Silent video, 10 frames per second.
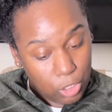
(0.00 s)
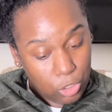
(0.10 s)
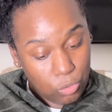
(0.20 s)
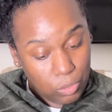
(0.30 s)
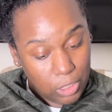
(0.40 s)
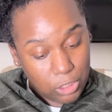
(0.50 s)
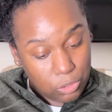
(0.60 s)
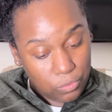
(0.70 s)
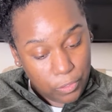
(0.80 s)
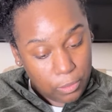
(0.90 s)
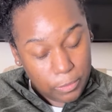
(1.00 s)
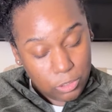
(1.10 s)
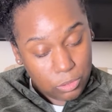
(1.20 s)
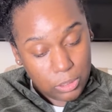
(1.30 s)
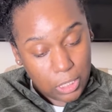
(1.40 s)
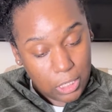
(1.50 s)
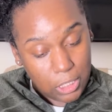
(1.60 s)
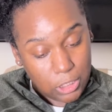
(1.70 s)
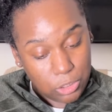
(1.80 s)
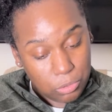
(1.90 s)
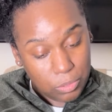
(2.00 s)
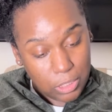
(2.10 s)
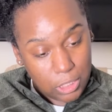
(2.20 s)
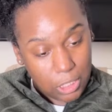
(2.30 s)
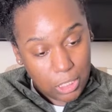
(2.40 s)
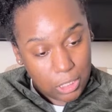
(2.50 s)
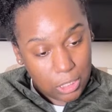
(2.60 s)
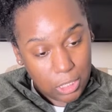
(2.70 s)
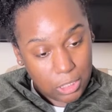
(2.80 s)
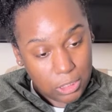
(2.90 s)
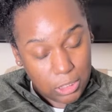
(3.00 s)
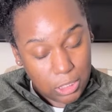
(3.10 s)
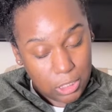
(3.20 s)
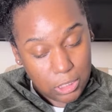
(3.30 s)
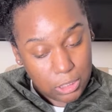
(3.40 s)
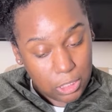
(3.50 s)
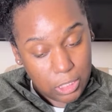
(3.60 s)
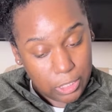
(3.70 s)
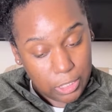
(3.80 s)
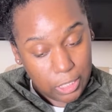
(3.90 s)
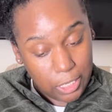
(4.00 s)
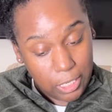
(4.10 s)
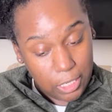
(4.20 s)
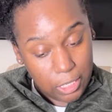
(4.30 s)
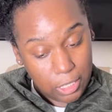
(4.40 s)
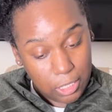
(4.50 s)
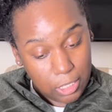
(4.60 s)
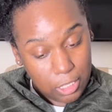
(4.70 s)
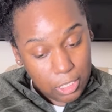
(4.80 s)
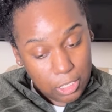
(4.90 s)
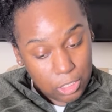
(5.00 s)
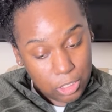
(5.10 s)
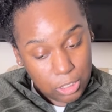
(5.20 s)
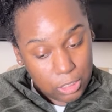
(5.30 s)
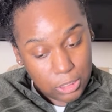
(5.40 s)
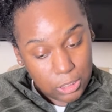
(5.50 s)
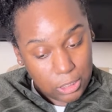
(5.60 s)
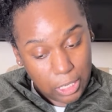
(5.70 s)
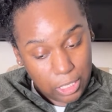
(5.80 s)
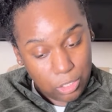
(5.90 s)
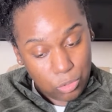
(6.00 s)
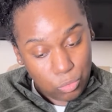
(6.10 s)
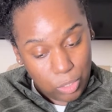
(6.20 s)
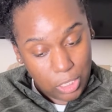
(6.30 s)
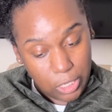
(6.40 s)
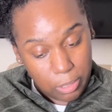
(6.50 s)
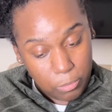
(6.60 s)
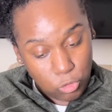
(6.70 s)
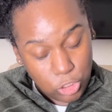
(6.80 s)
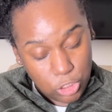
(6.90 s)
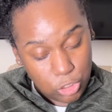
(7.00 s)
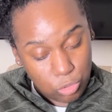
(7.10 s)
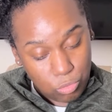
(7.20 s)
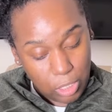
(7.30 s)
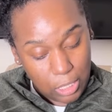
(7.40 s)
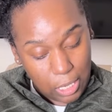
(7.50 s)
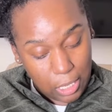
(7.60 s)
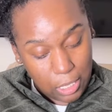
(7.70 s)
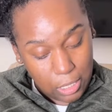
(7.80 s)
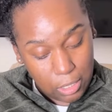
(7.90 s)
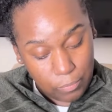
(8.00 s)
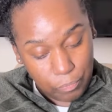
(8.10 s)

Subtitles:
You need to for your mental sanity, so you can think and see things clearly. Because it's like you and your emotions, so you cannot.